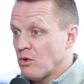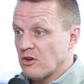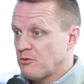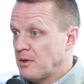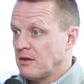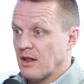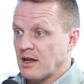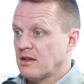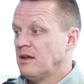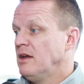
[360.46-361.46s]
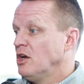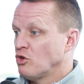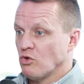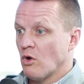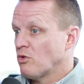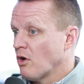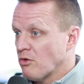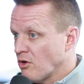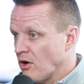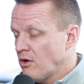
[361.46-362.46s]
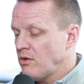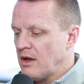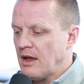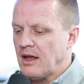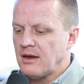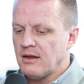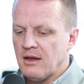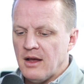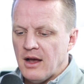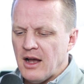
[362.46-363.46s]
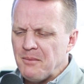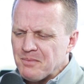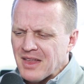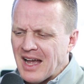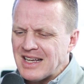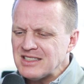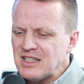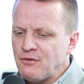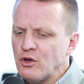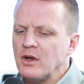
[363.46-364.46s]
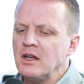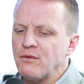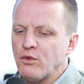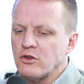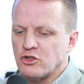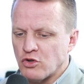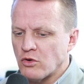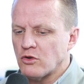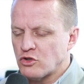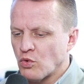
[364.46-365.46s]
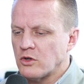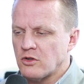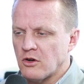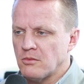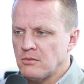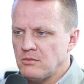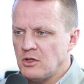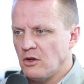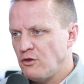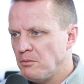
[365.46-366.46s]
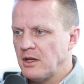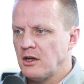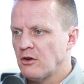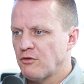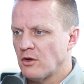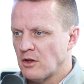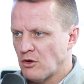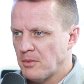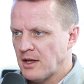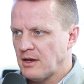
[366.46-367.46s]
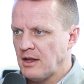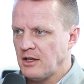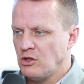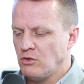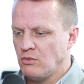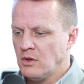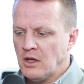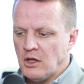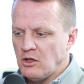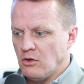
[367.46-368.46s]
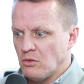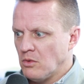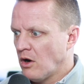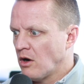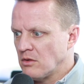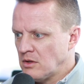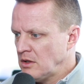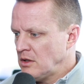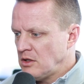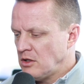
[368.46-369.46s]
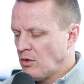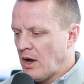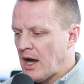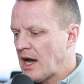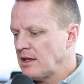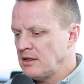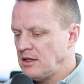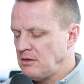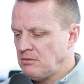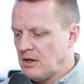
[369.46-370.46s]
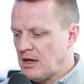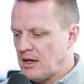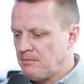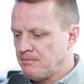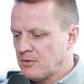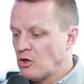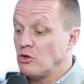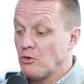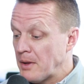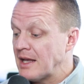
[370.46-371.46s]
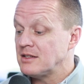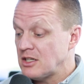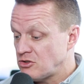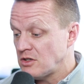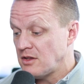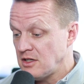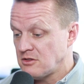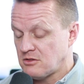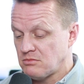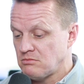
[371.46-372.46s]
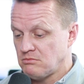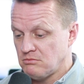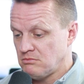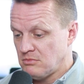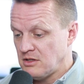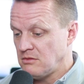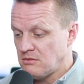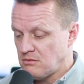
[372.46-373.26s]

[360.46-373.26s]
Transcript: where it's been like grow. And I guess if you're in it for the short term, if you've been here for a little bit and you are, highly, you're paying attention to the